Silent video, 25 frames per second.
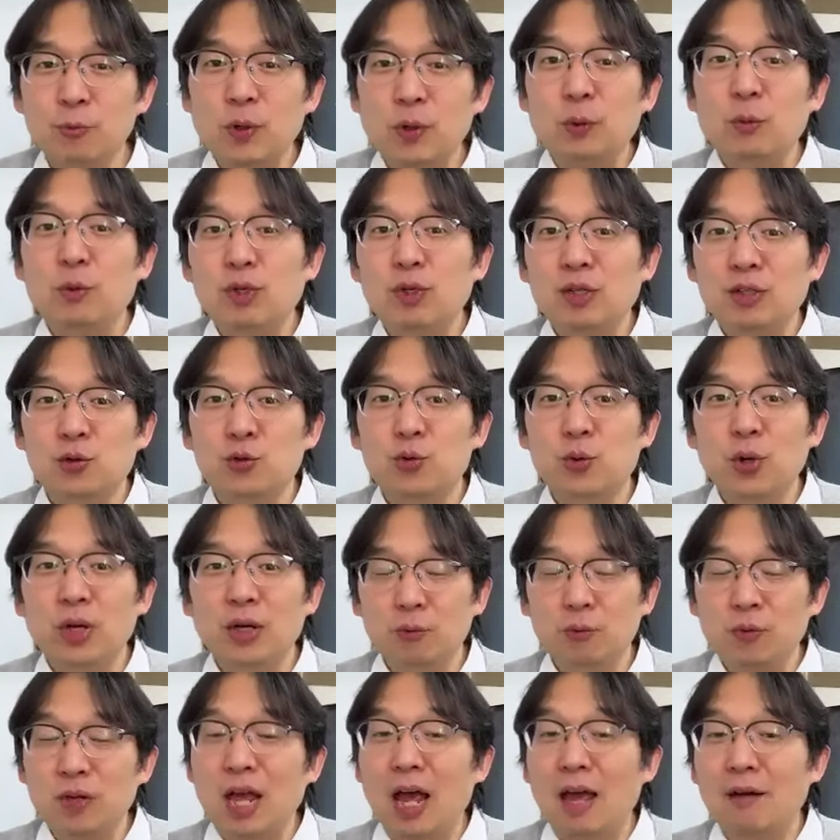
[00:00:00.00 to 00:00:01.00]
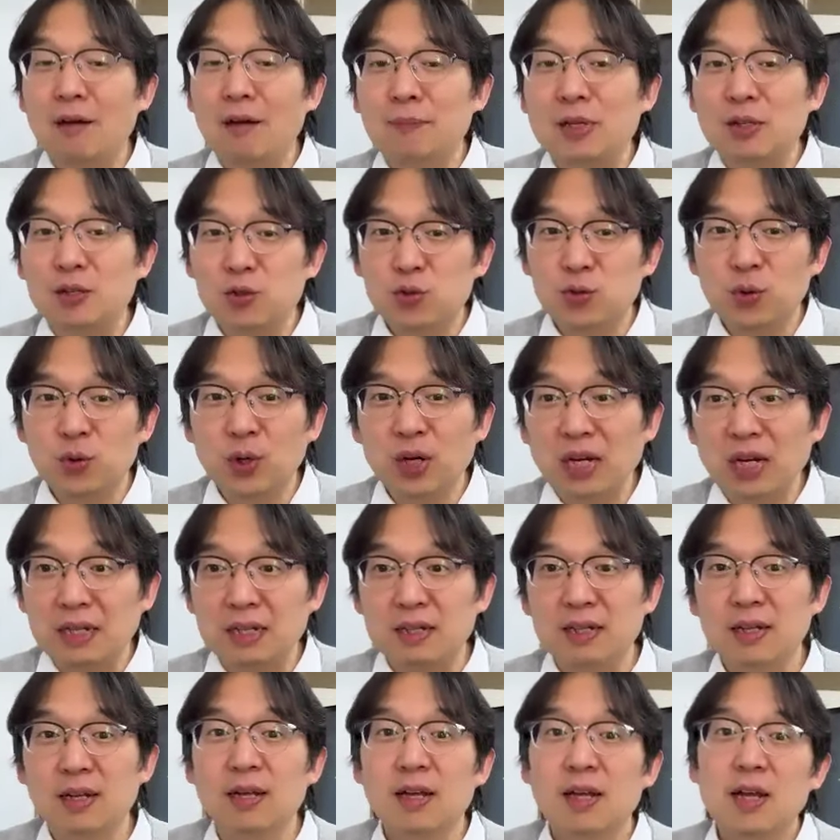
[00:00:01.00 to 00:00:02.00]
we have been
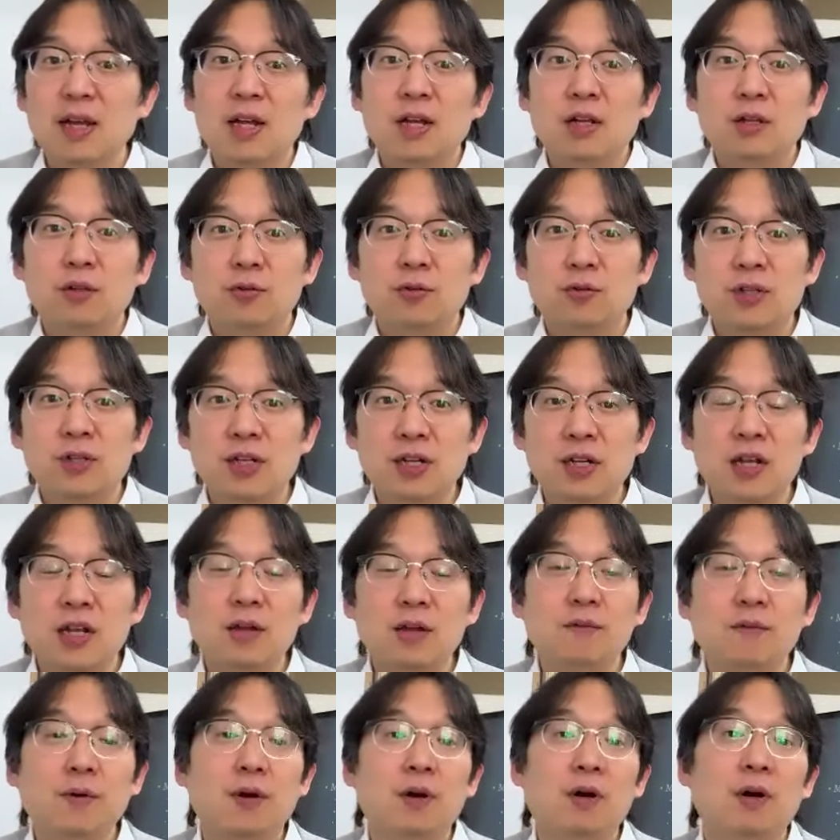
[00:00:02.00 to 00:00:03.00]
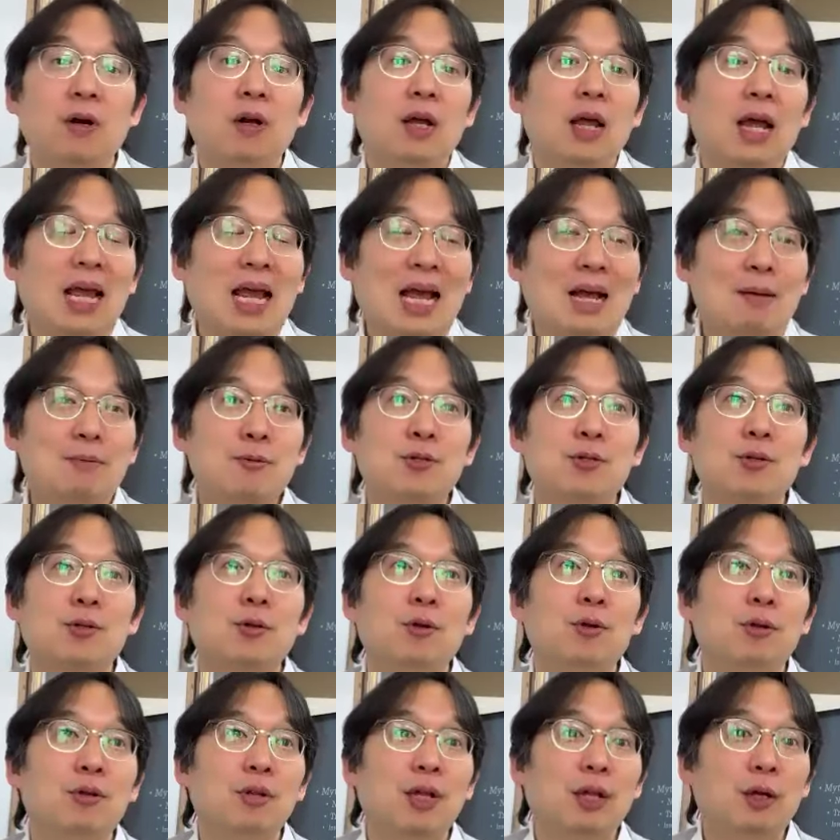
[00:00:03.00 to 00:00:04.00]
trained to deliver
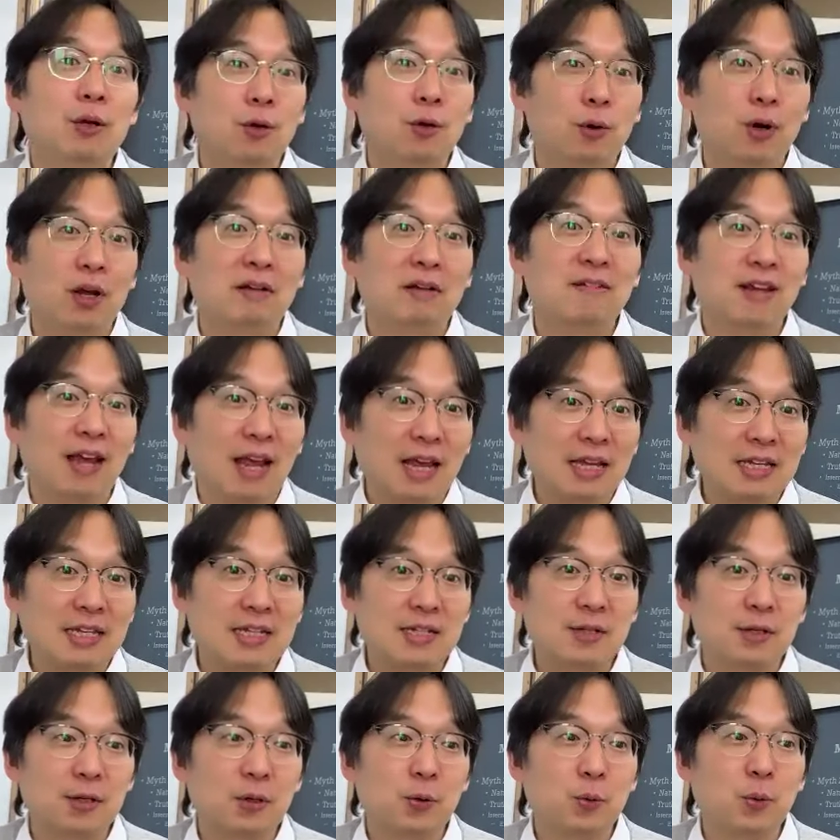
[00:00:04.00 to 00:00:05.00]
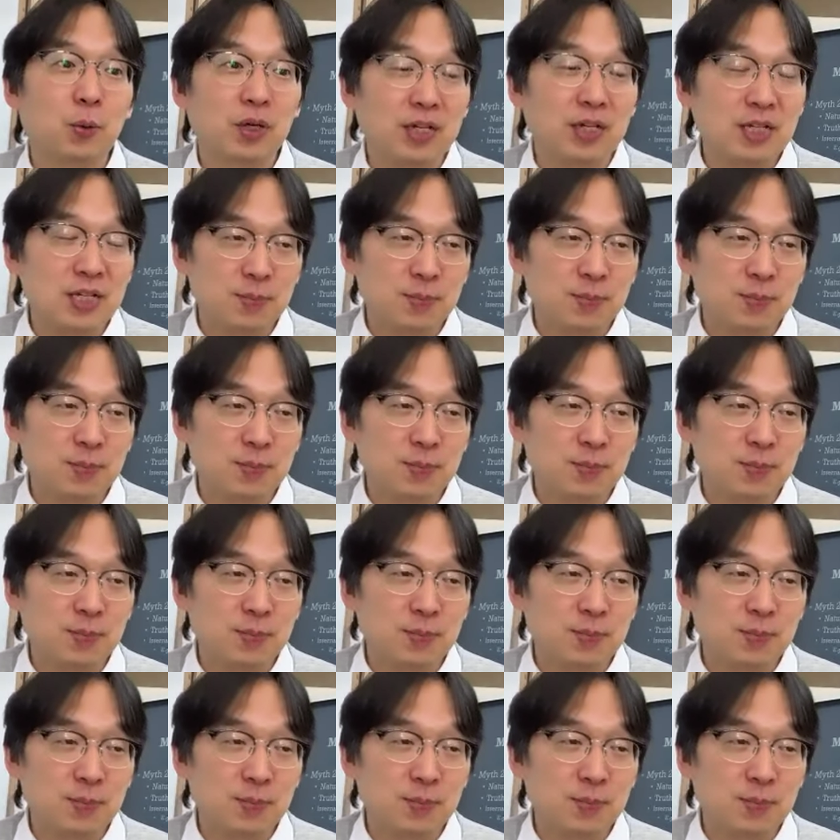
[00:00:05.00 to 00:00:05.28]
absolutely correct answer,